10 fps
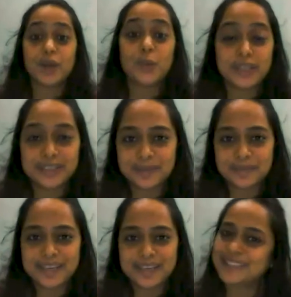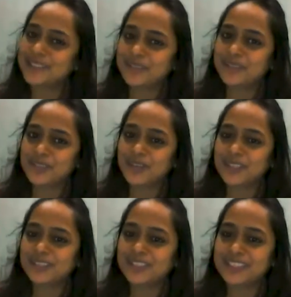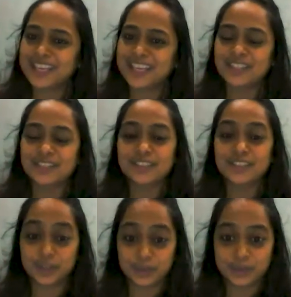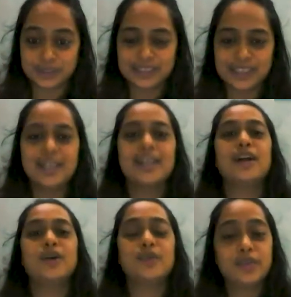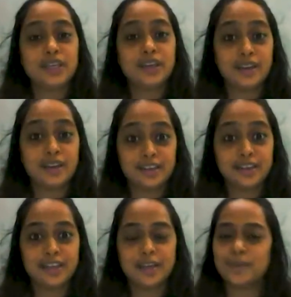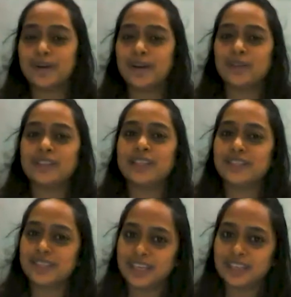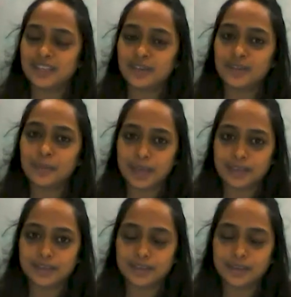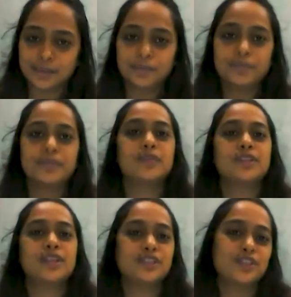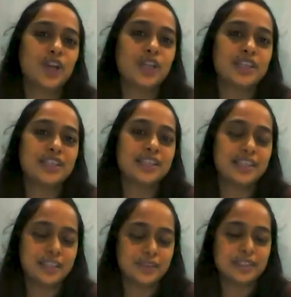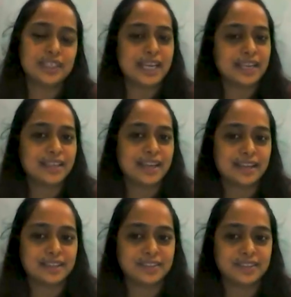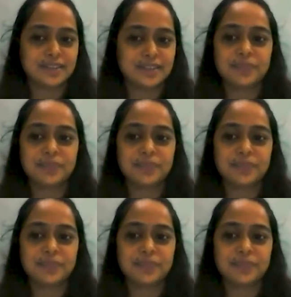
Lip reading: Welcome back to Rejoice International School. We are learning about the states of the matter, which are solid, liquid, and gas.